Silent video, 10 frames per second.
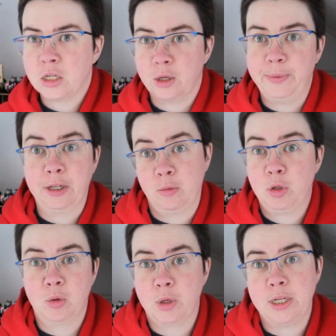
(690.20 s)
typing up
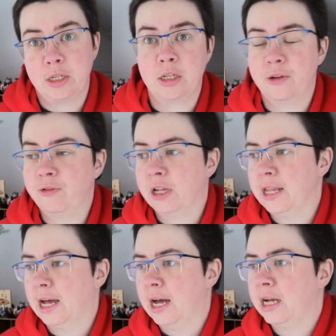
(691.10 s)
stories and stuff
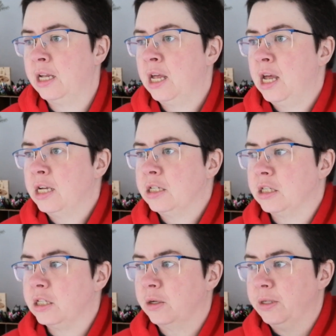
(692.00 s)
like that,
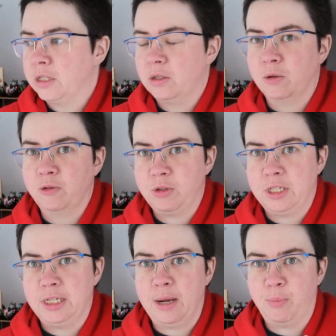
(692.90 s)
just so it's sort of
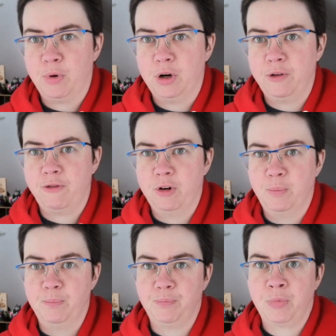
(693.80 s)
separate
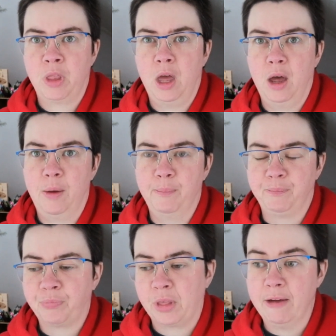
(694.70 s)
from
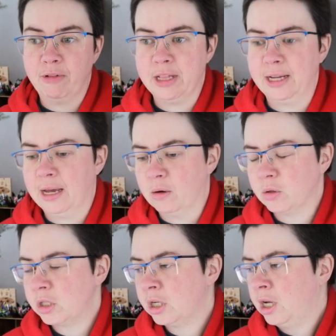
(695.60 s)
everything
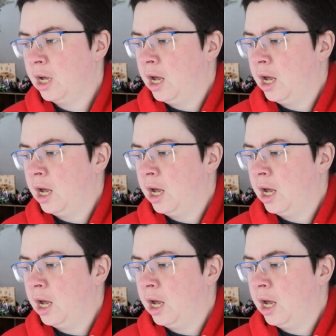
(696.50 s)
else.